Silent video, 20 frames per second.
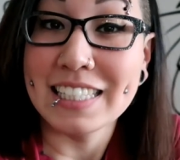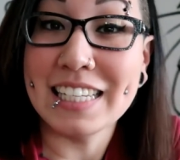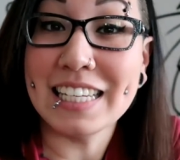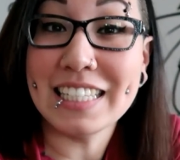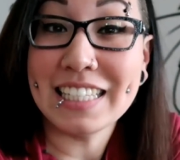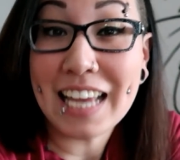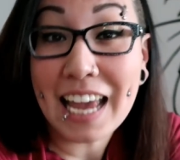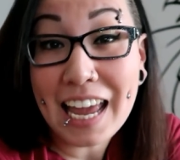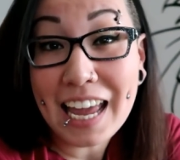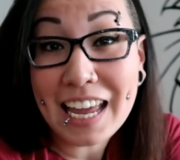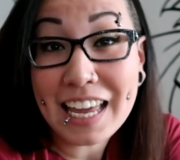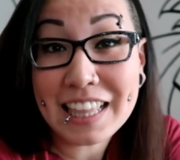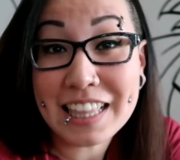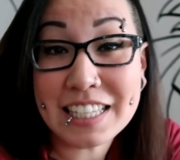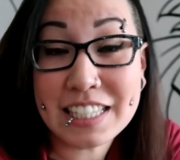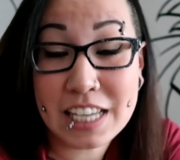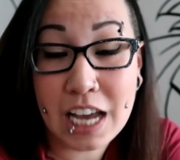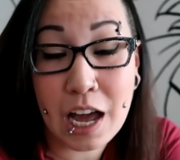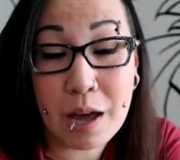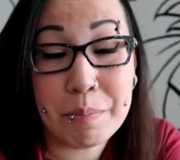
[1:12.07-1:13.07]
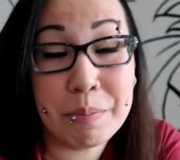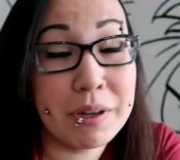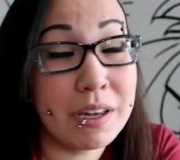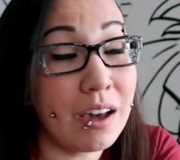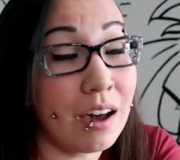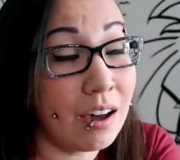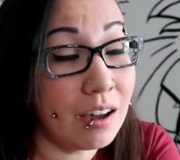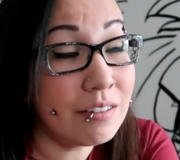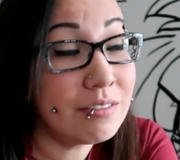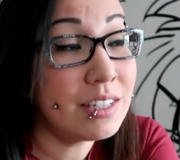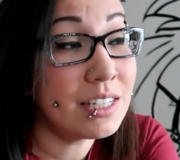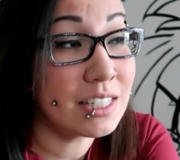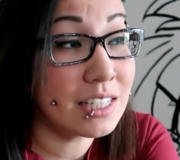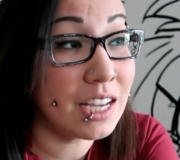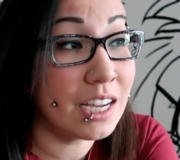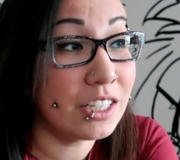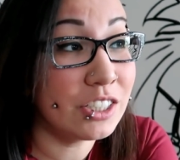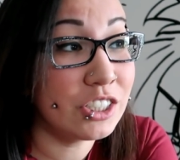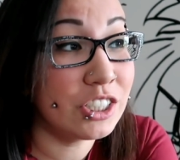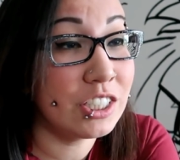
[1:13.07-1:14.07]
Today, the topic of
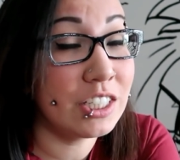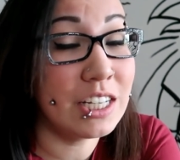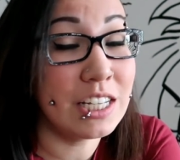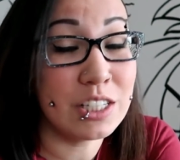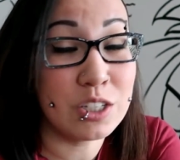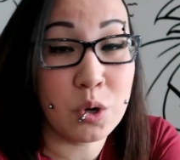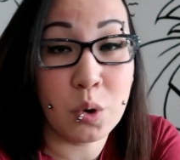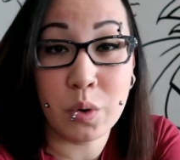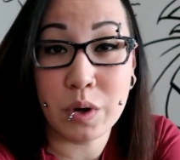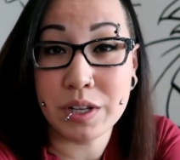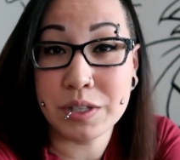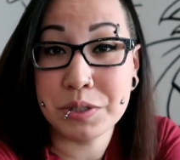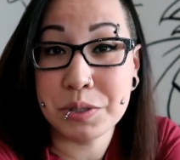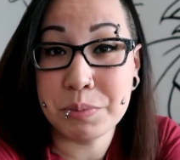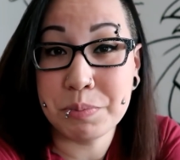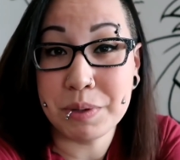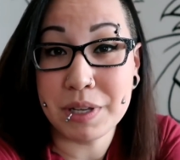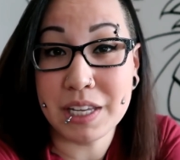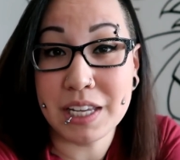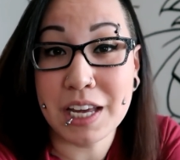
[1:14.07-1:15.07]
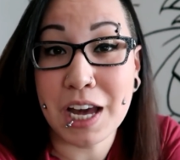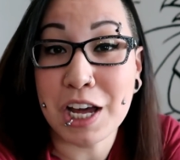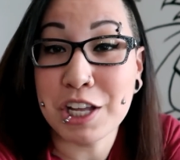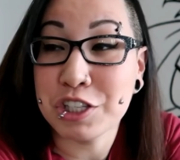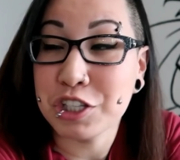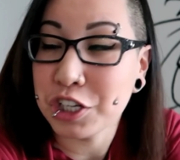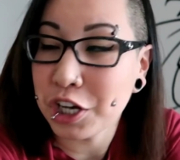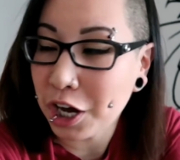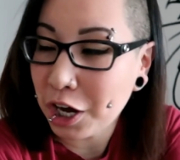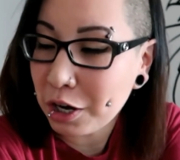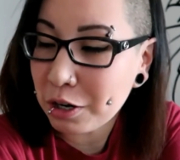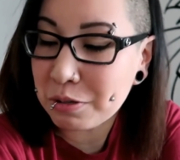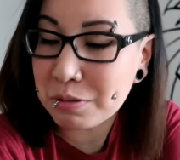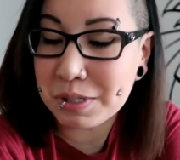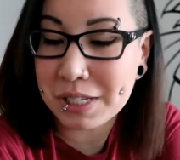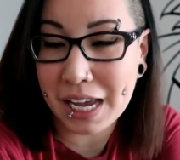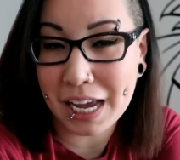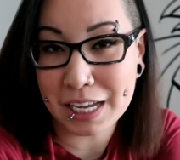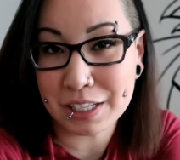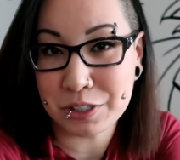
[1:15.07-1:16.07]
discussion is going to be
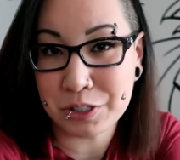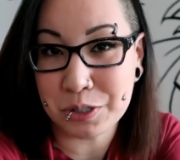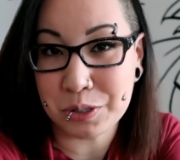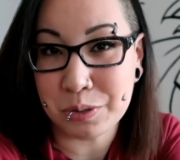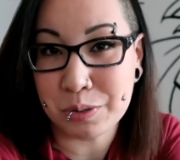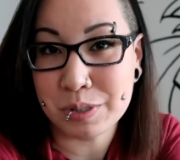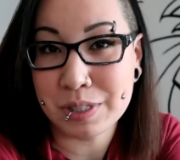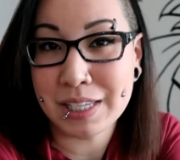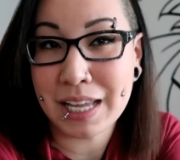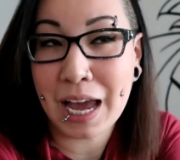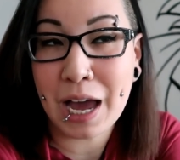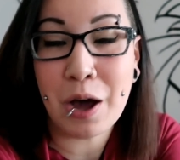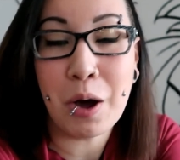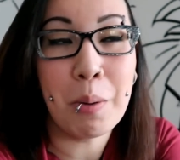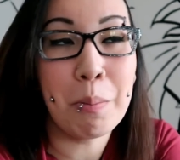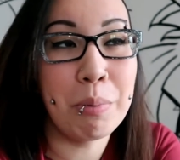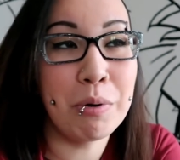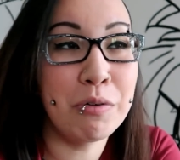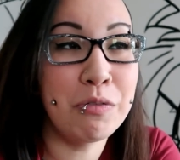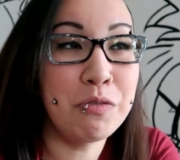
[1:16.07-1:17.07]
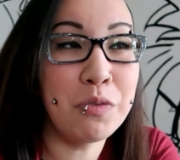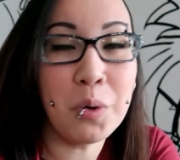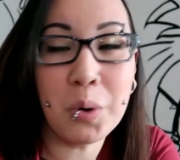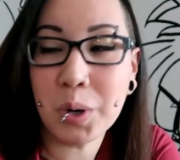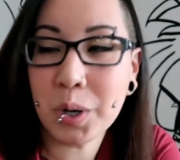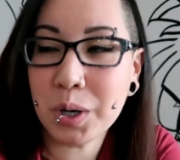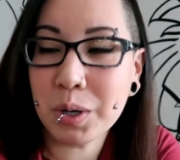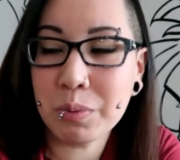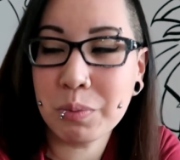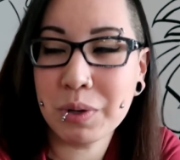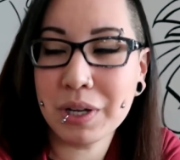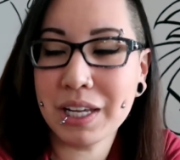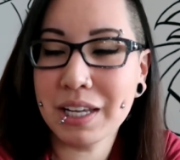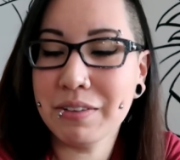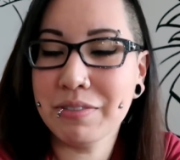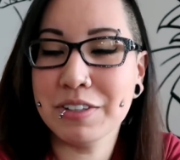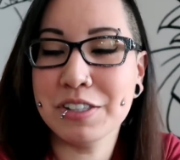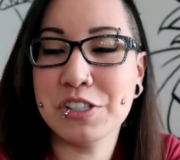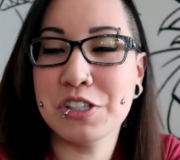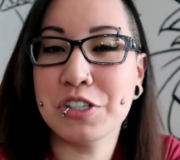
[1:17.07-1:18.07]
toe tattoos. Now, before we
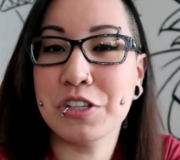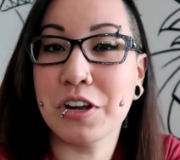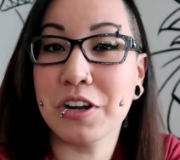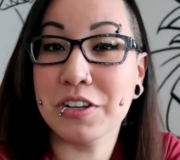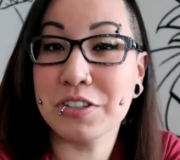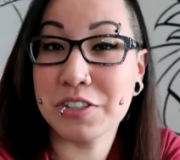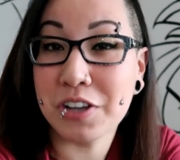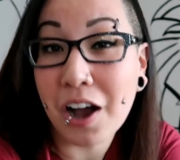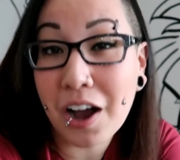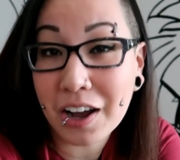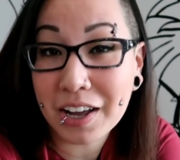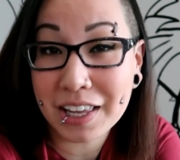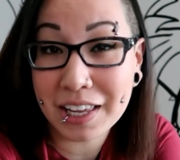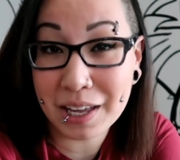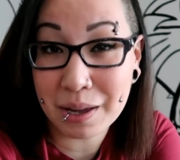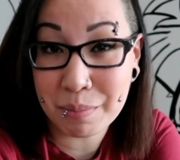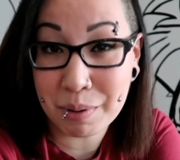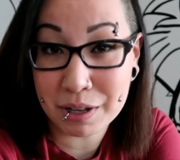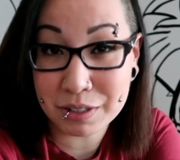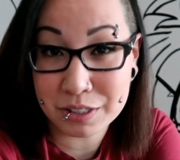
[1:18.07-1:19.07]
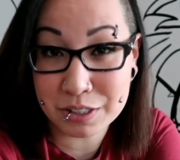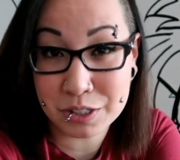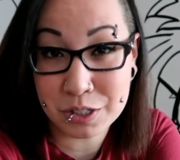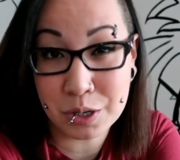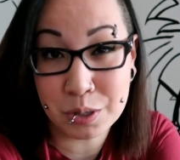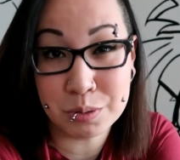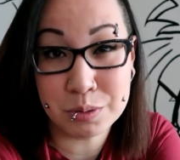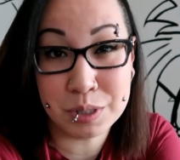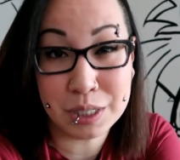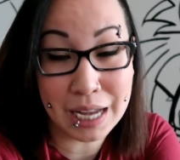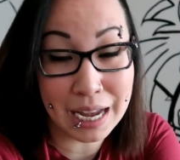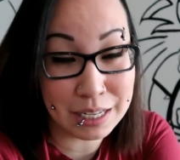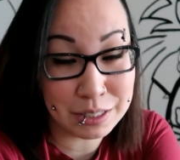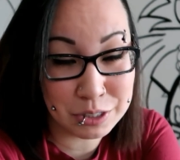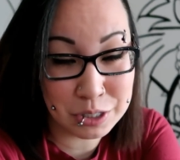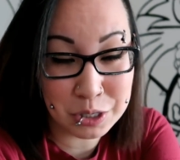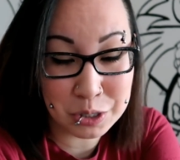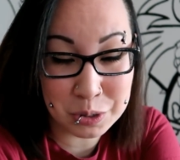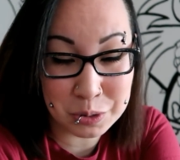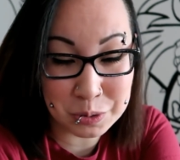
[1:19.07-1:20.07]
even start talking about the toe
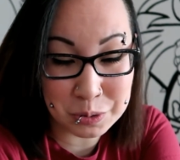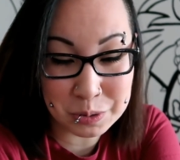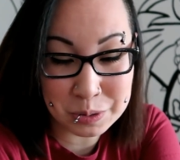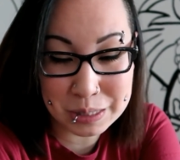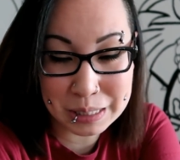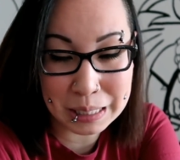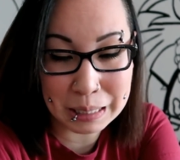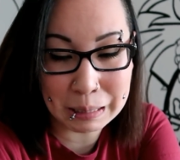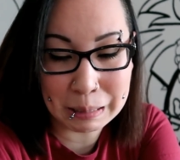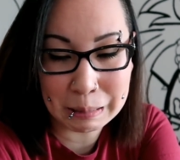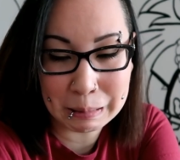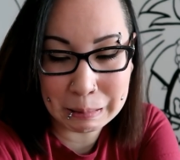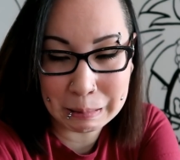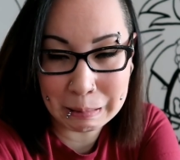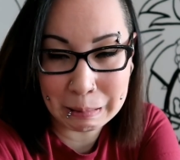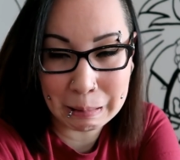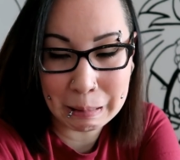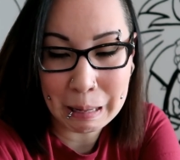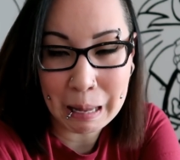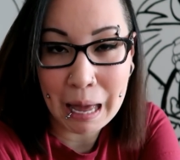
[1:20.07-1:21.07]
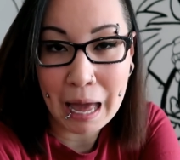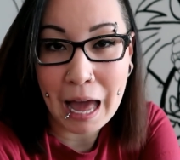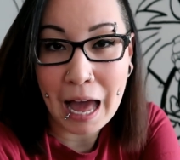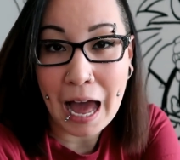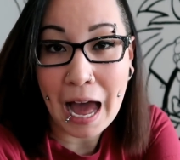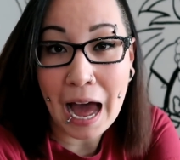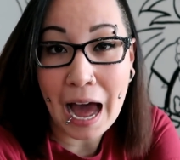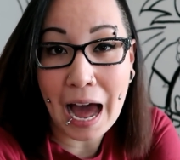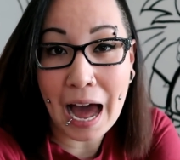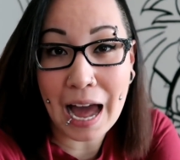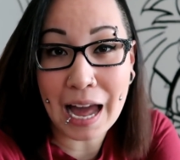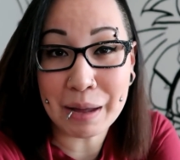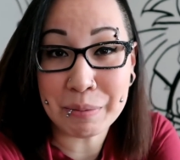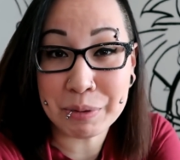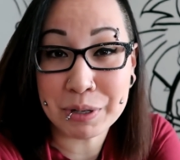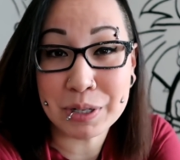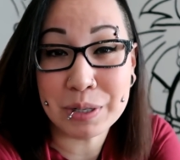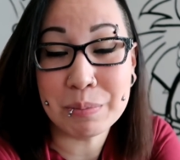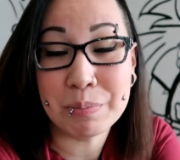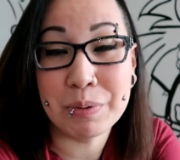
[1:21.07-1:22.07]
tattoos,
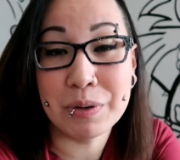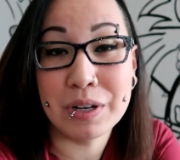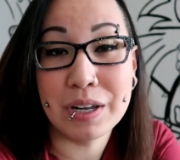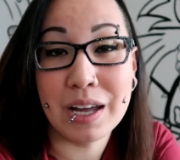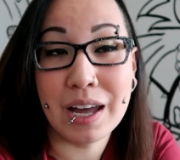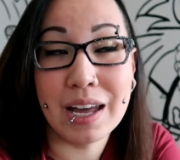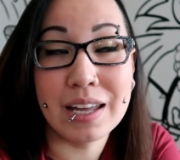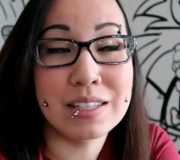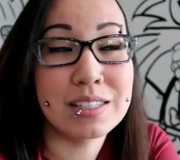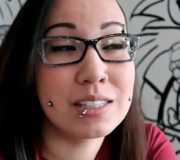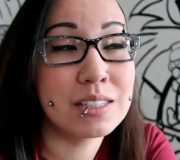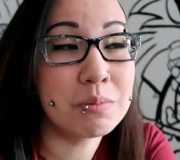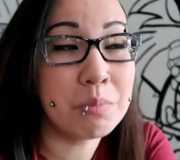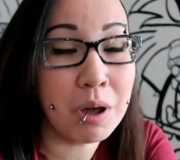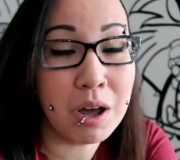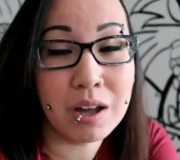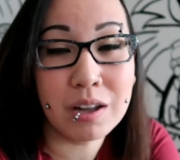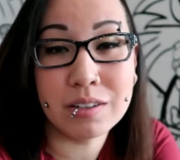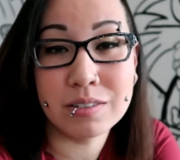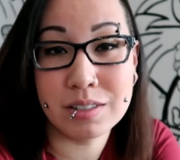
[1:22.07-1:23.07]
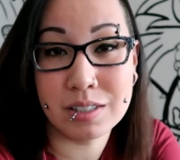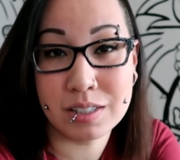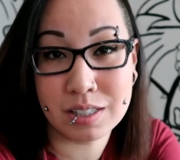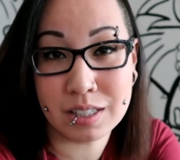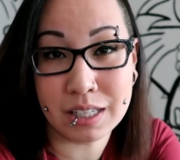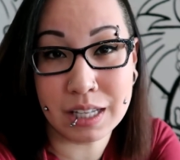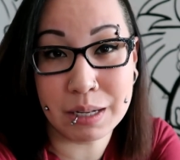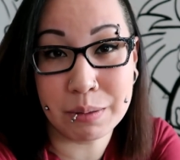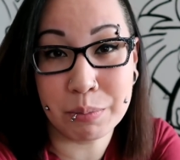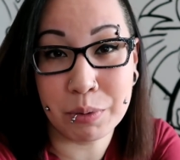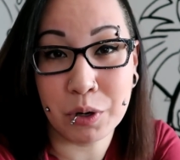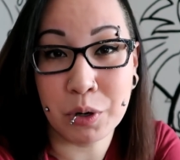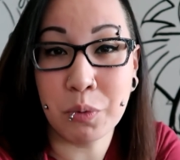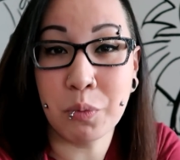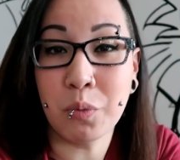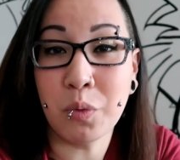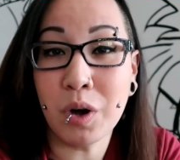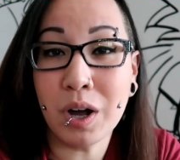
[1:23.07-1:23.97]
I'm gonna put a small disclaimer.